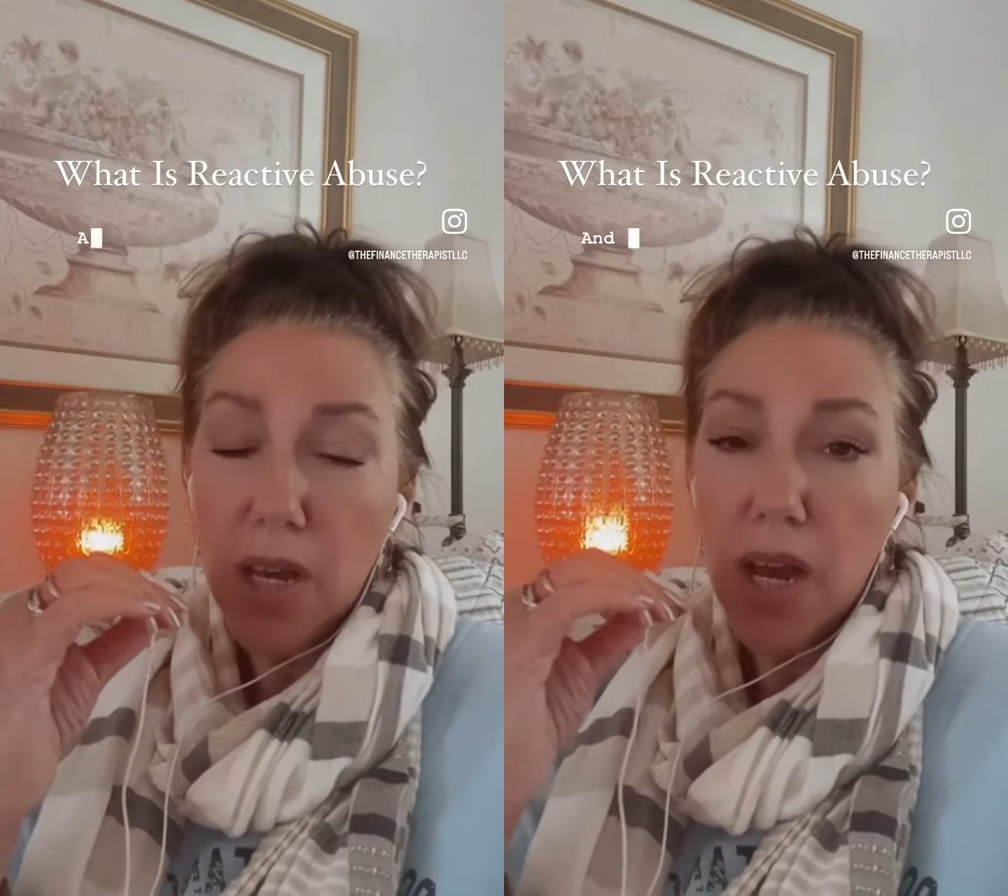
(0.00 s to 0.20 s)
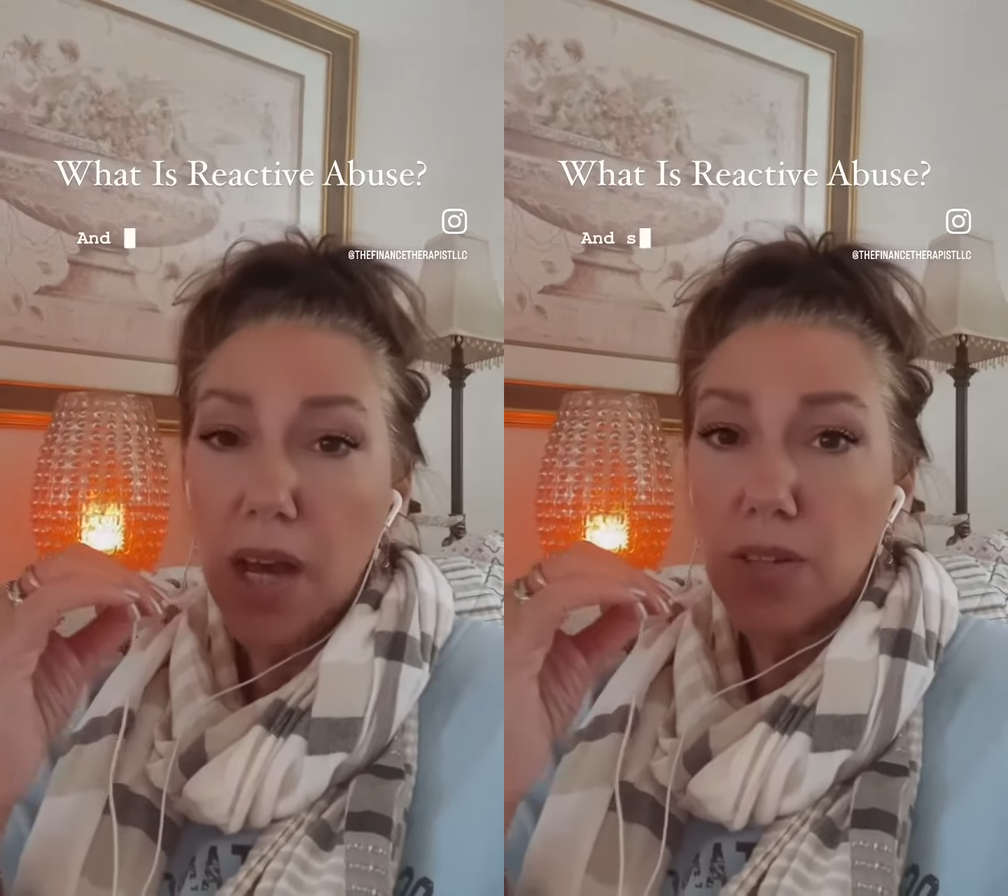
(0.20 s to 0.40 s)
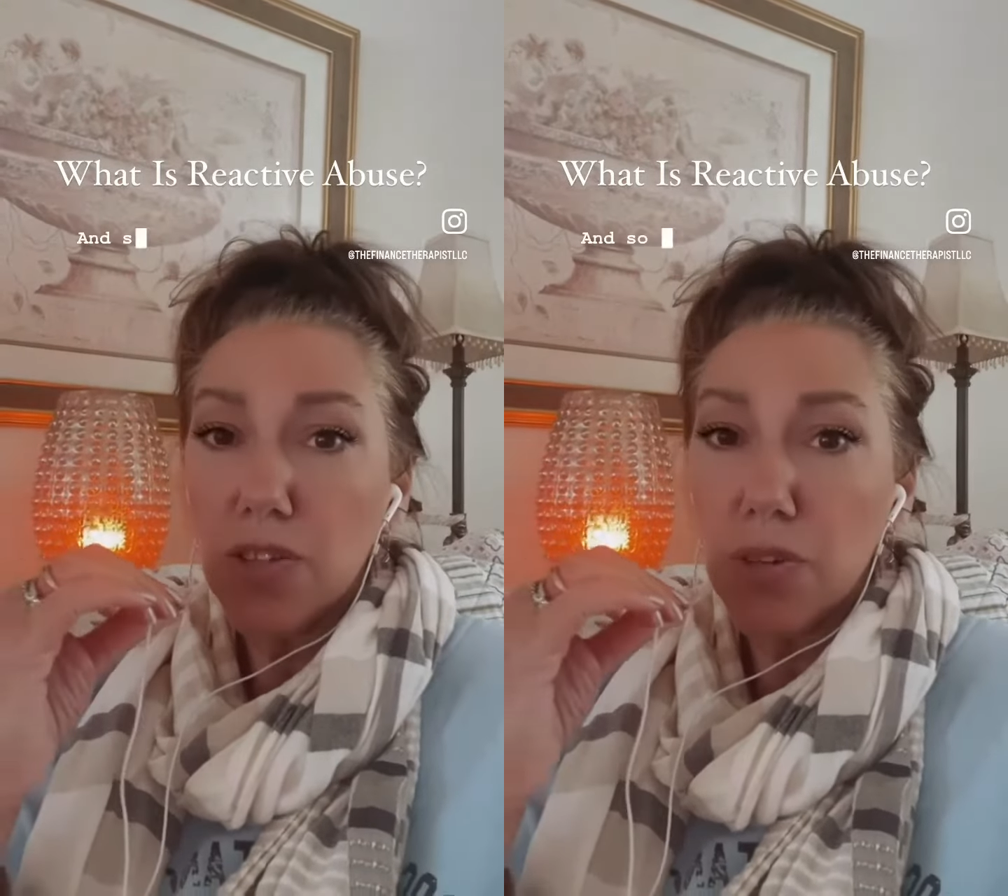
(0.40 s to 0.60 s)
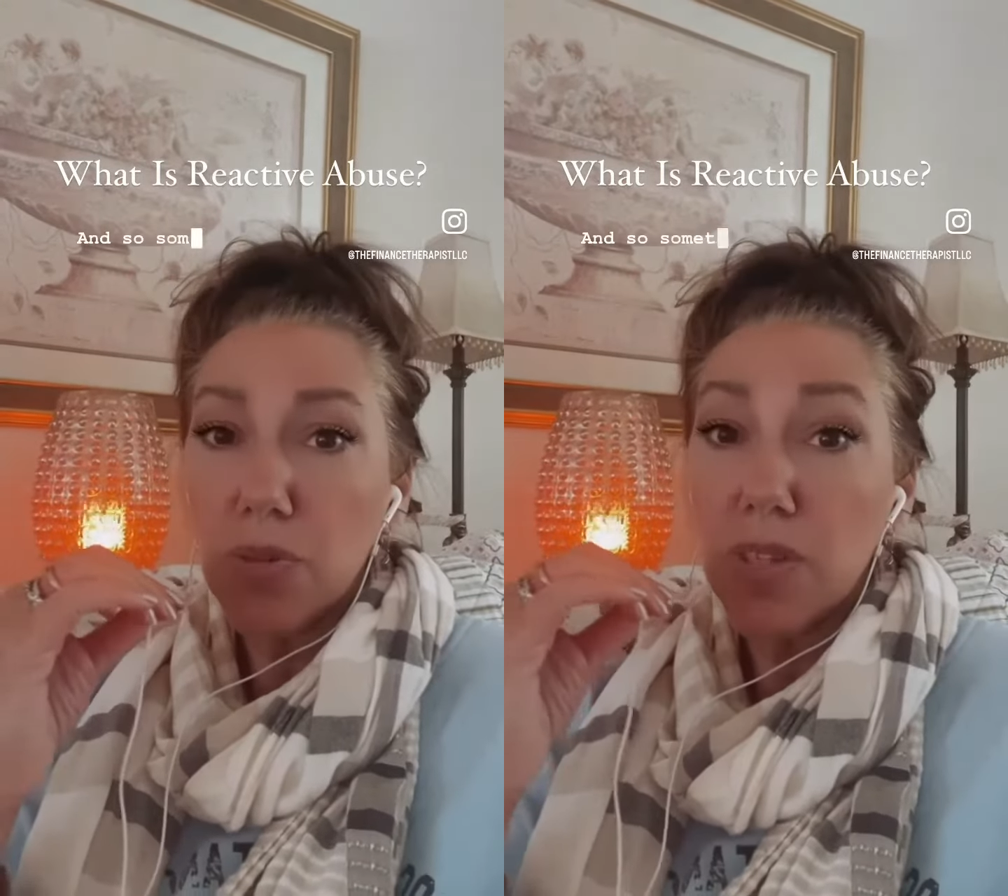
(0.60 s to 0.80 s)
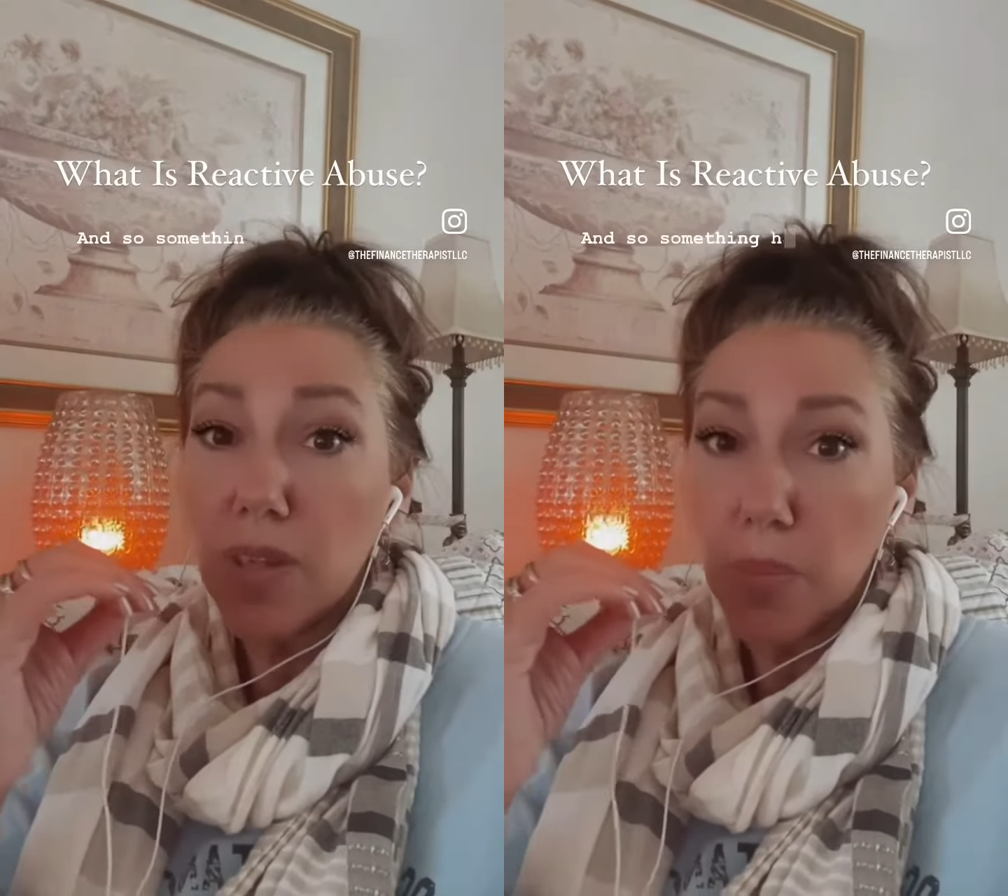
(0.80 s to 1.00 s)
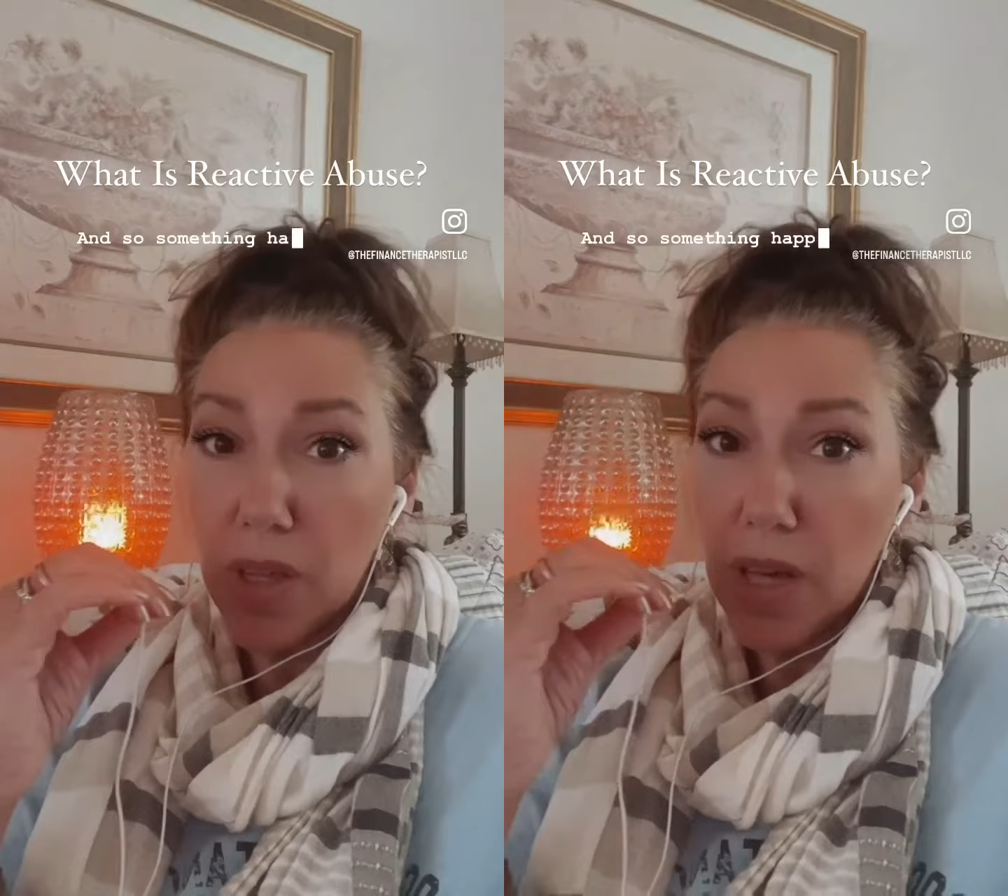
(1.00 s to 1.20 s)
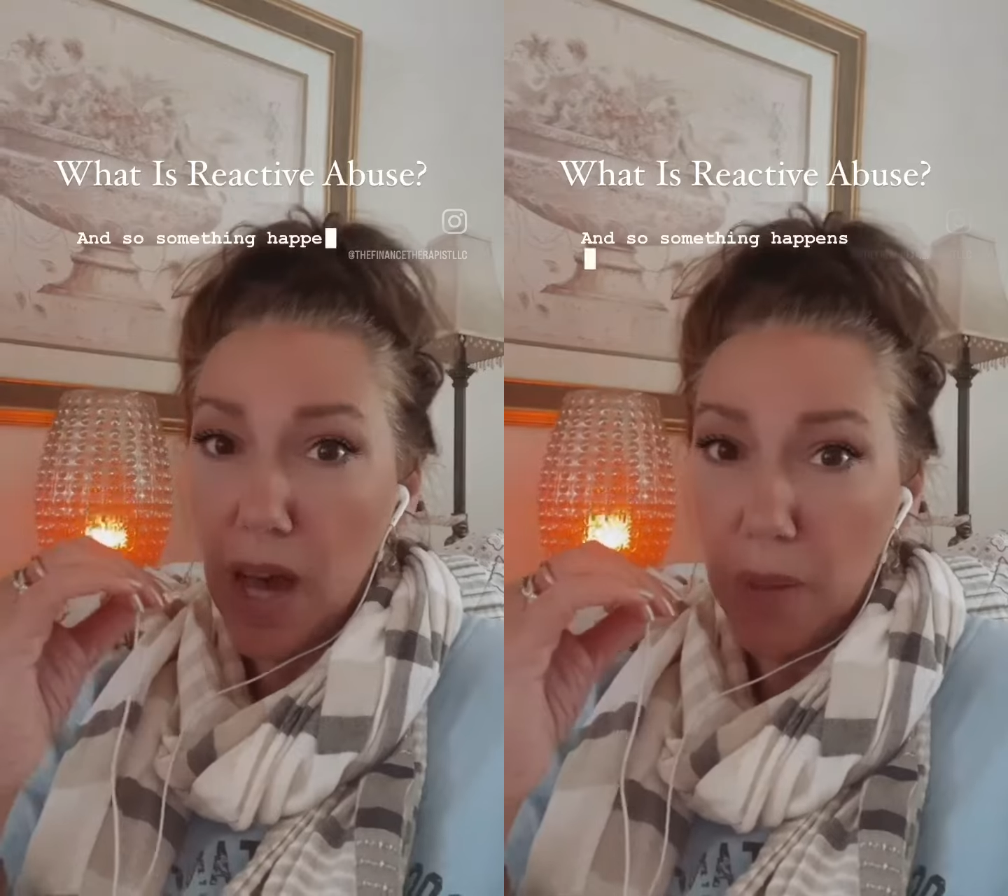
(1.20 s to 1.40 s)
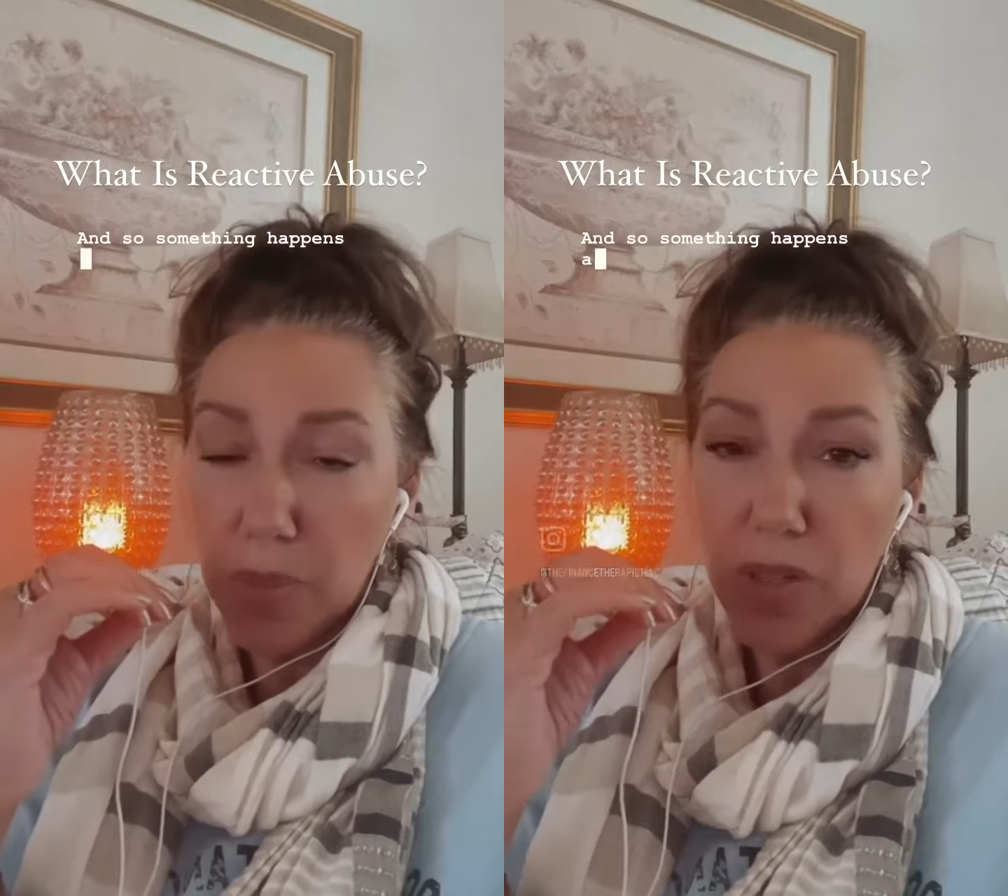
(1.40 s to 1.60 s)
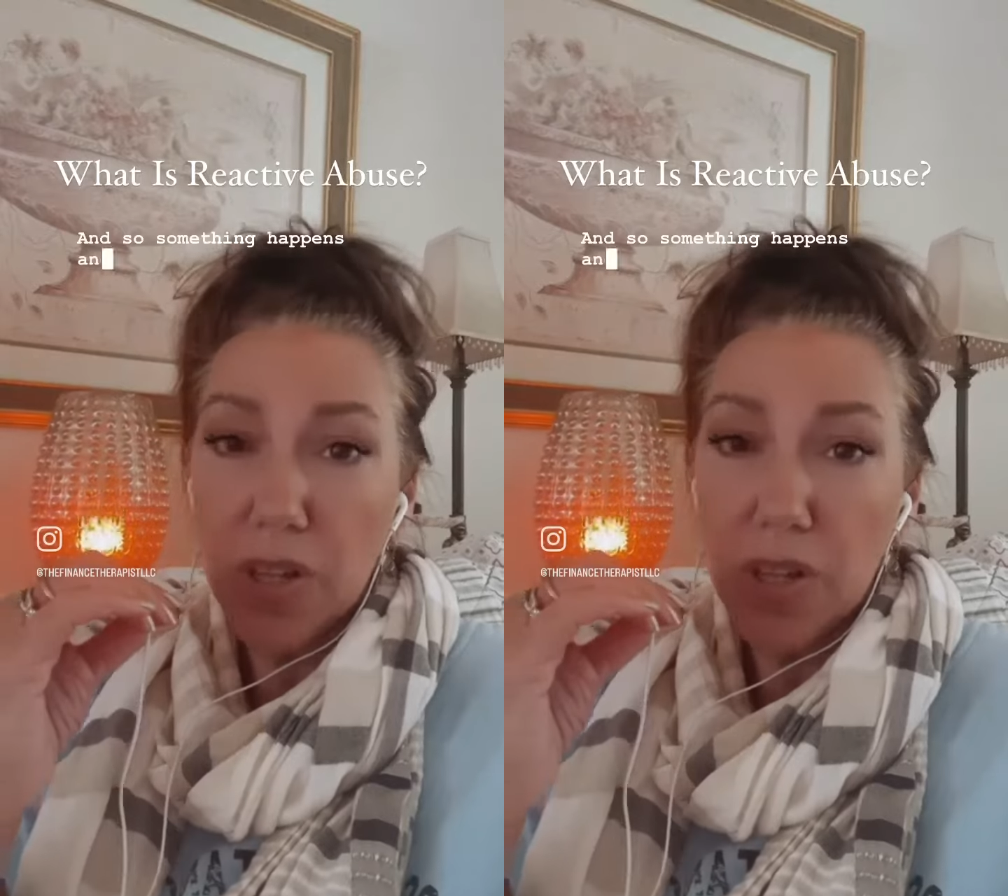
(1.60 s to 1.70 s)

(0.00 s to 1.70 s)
And so something happens